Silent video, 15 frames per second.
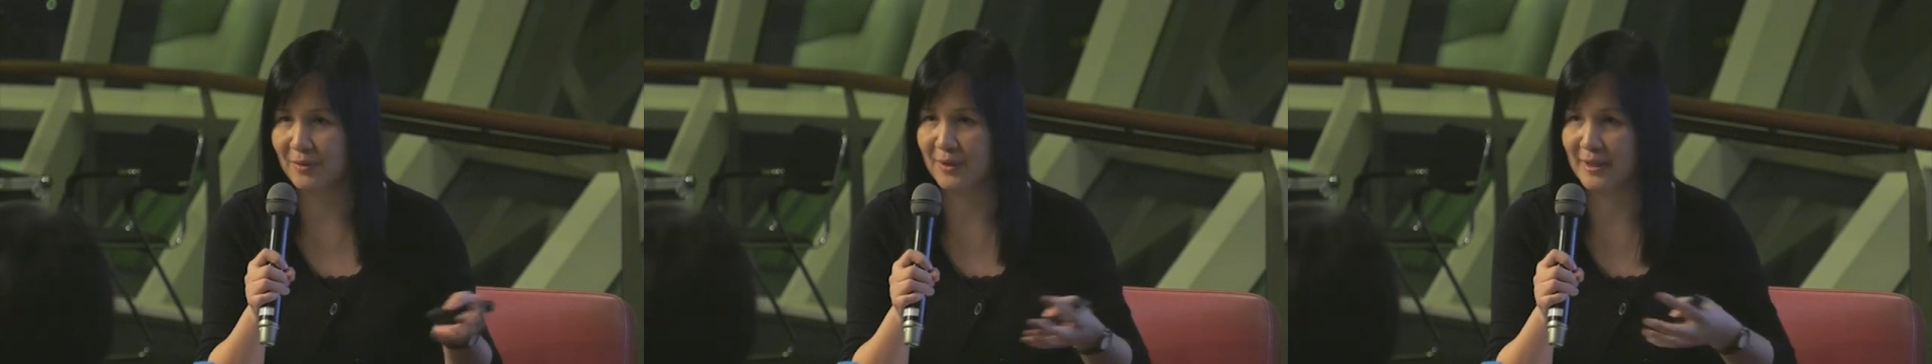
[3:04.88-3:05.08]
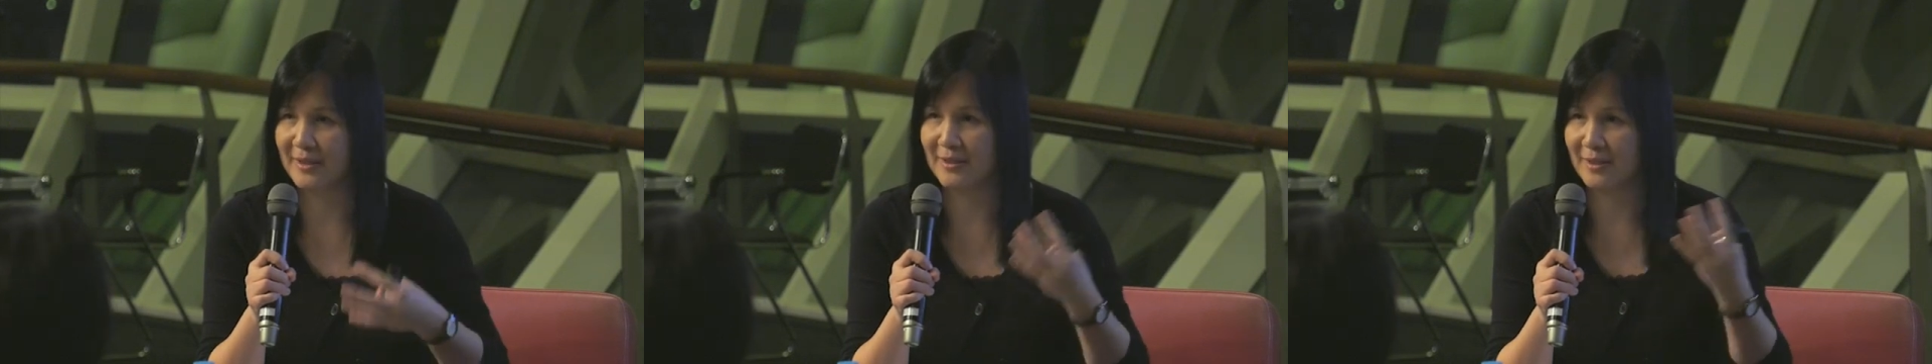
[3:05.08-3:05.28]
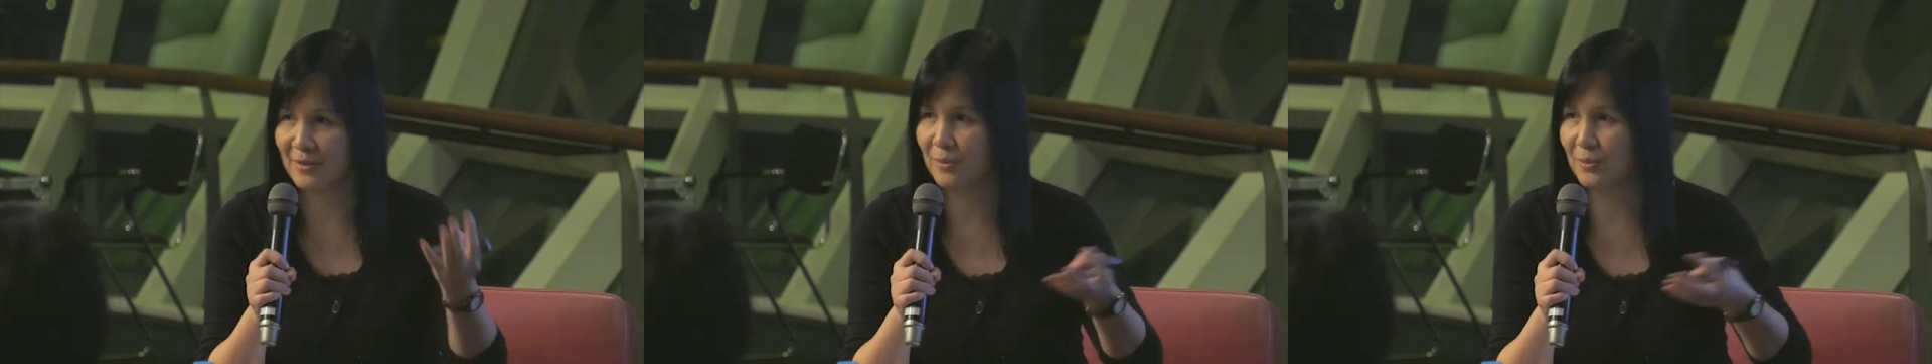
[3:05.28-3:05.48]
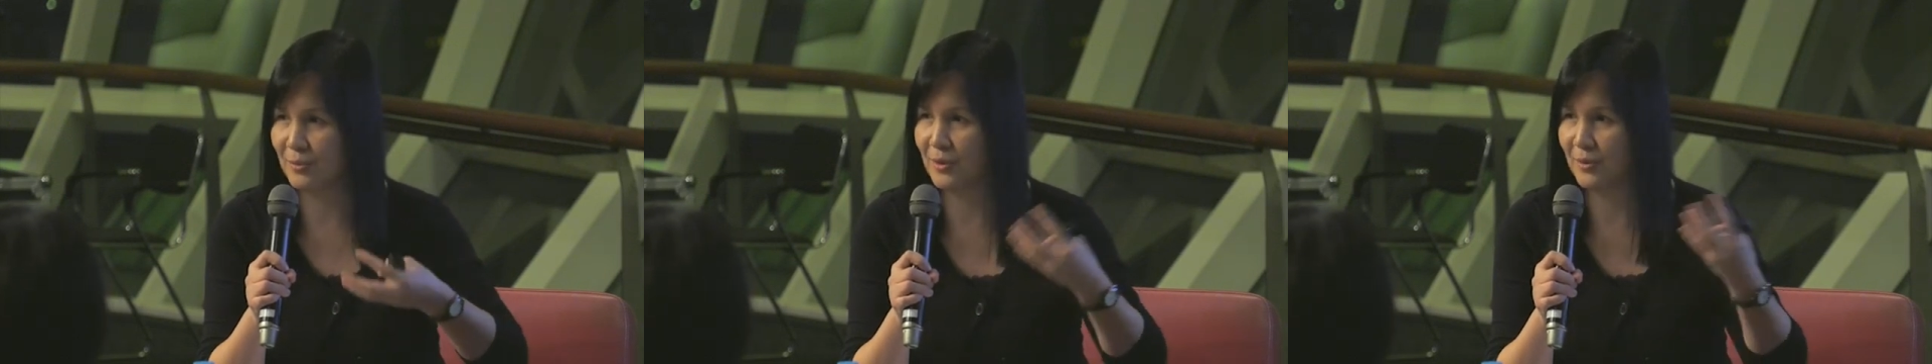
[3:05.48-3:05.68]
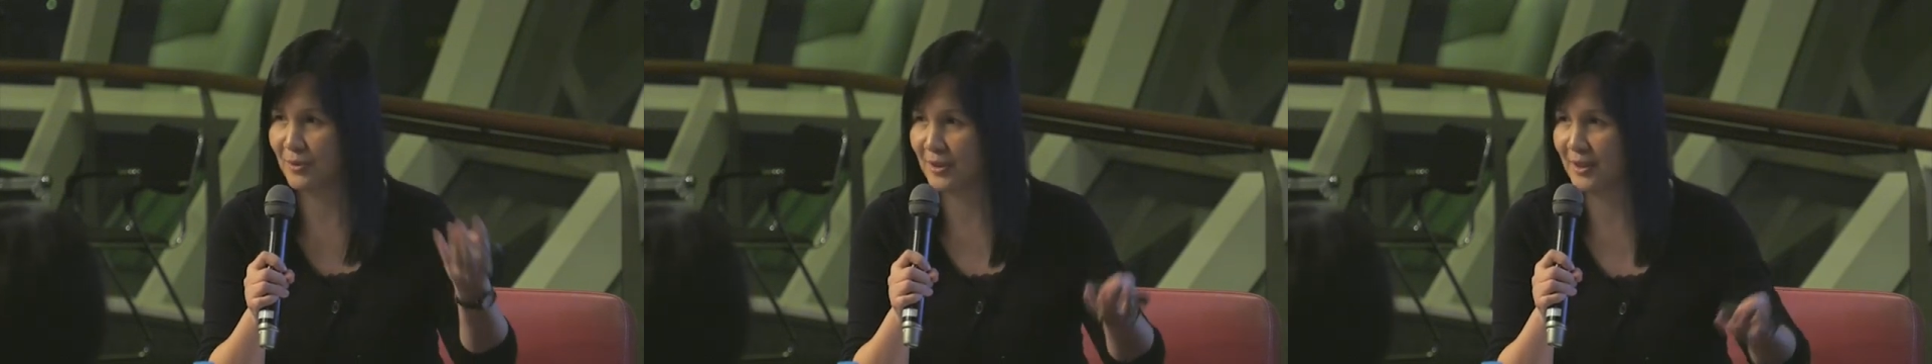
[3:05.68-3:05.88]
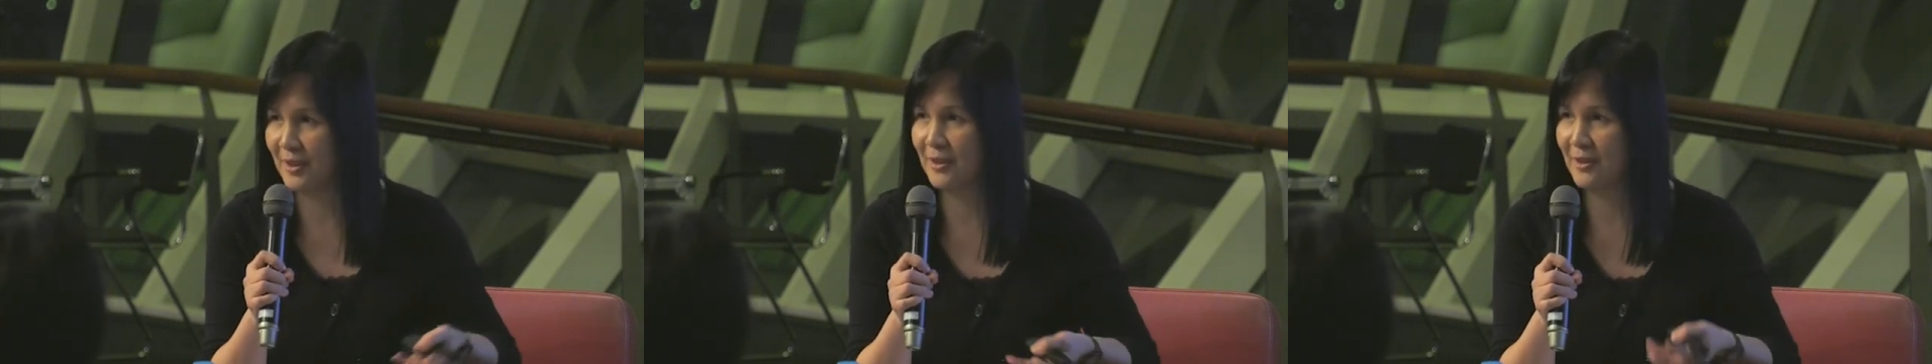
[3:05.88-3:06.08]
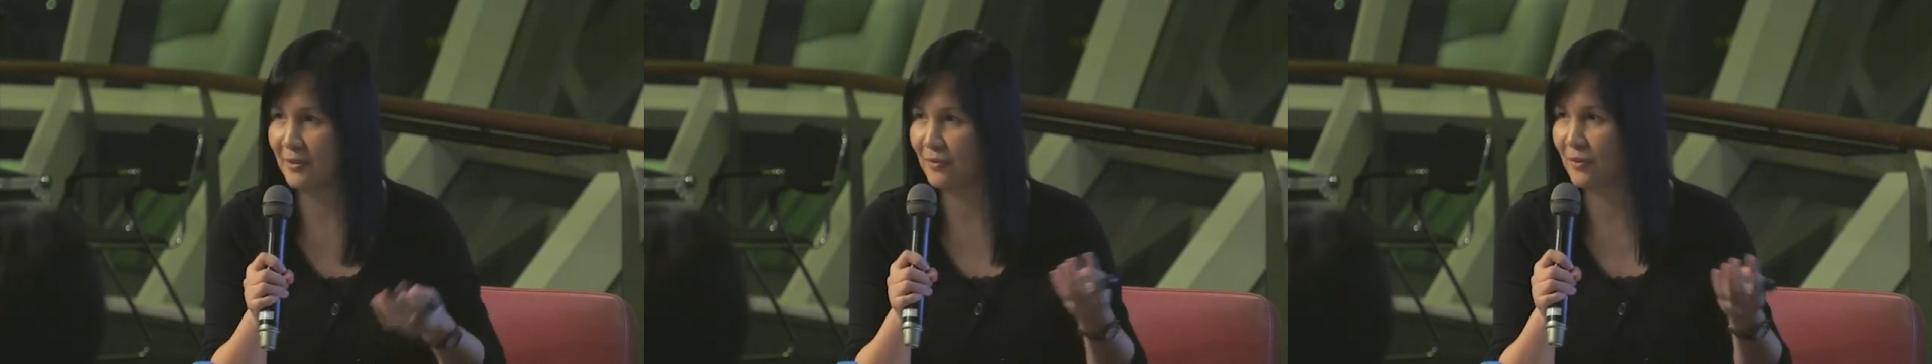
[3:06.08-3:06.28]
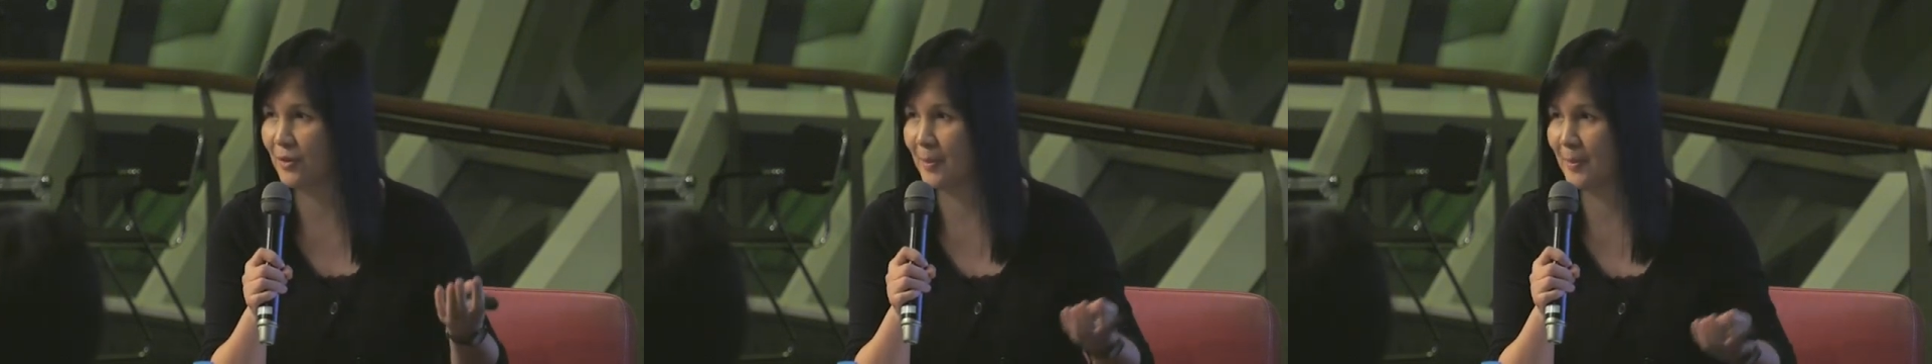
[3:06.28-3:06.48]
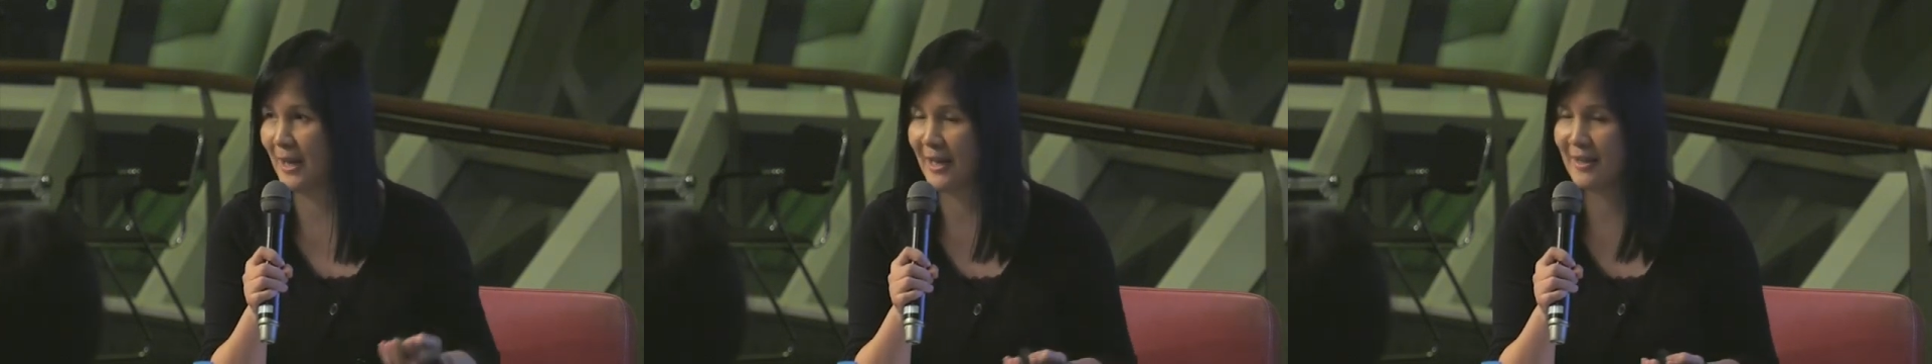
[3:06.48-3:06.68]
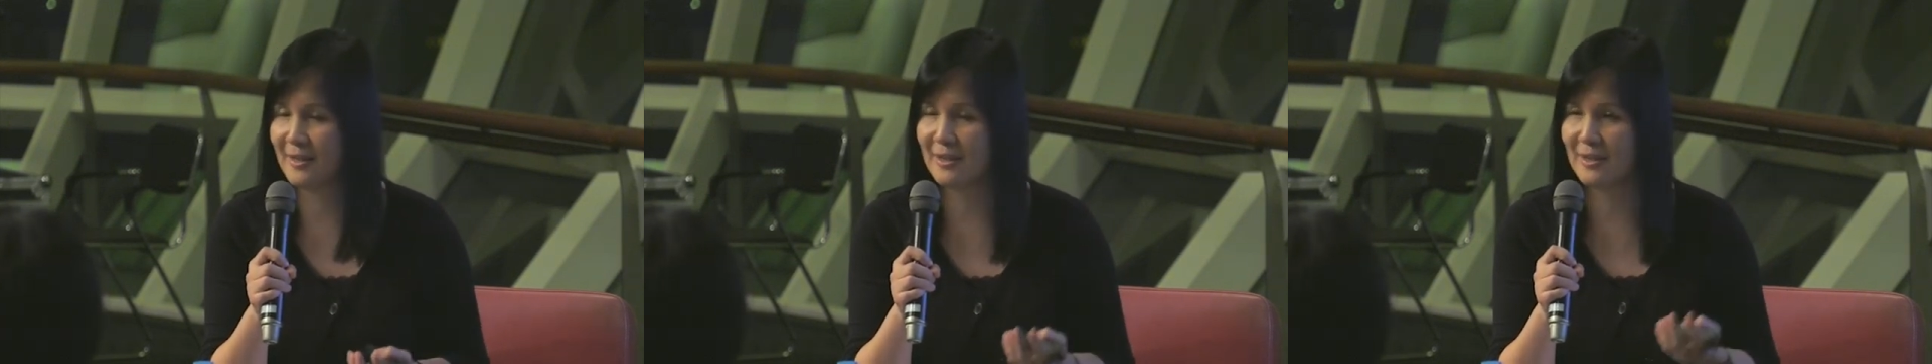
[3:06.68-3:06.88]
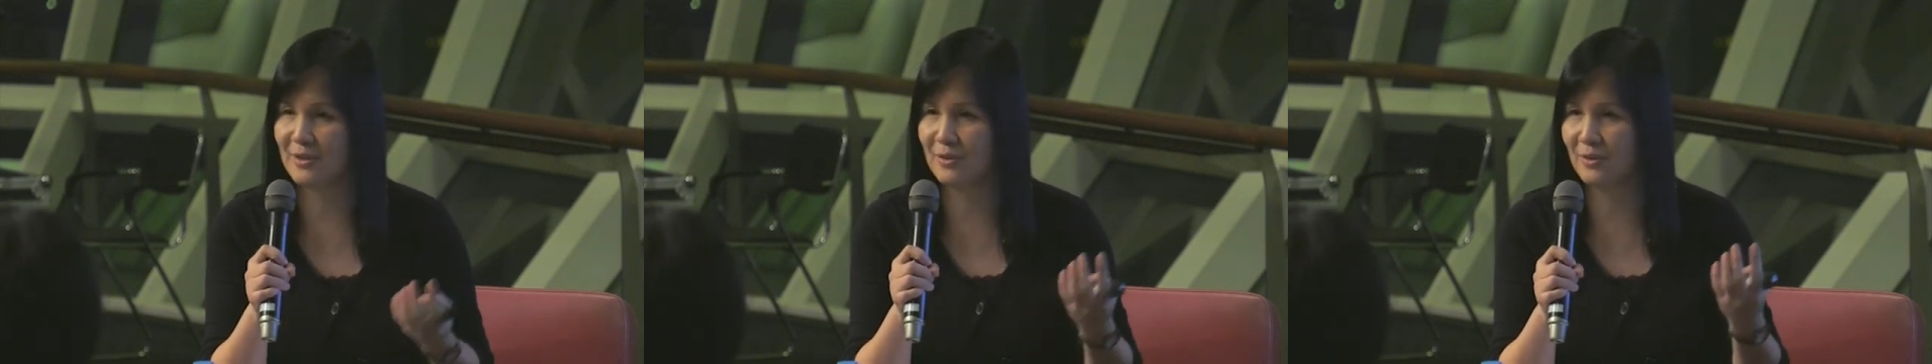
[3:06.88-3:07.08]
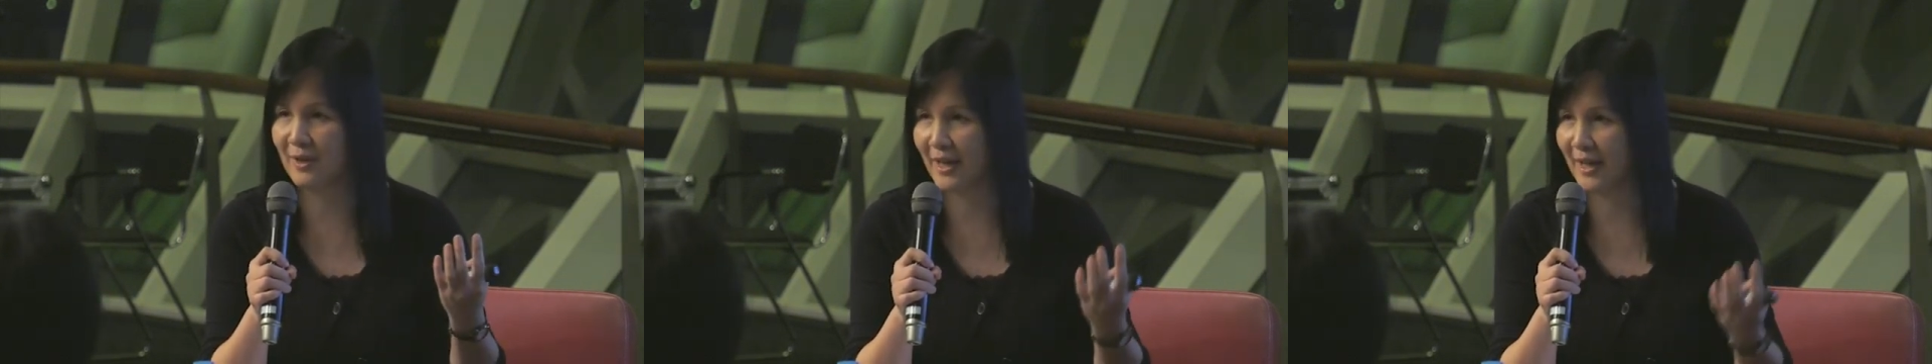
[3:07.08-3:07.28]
readers who wrote in the forum letters or